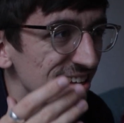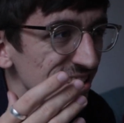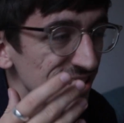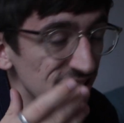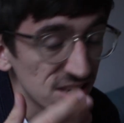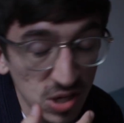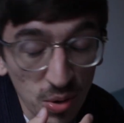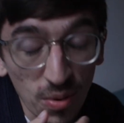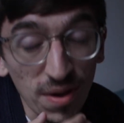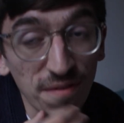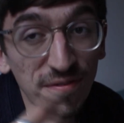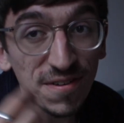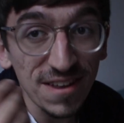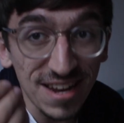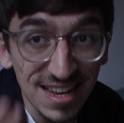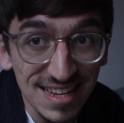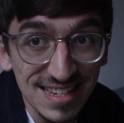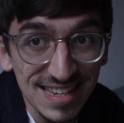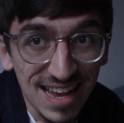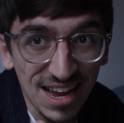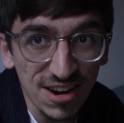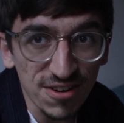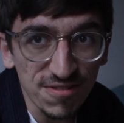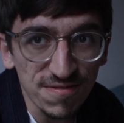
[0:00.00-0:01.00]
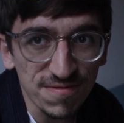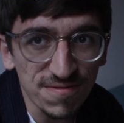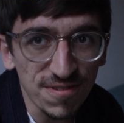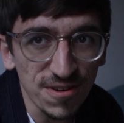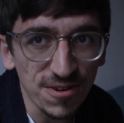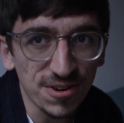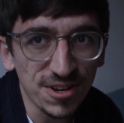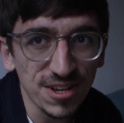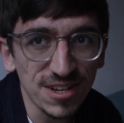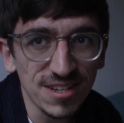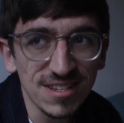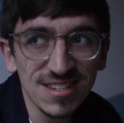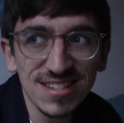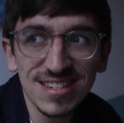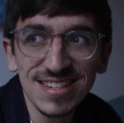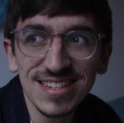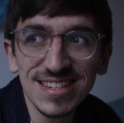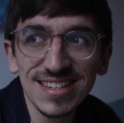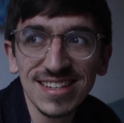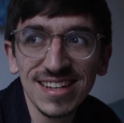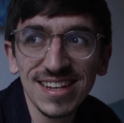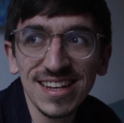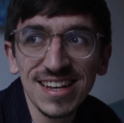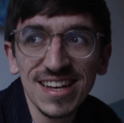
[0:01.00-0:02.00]
So if it is out of
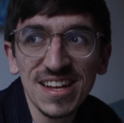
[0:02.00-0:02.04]
focus,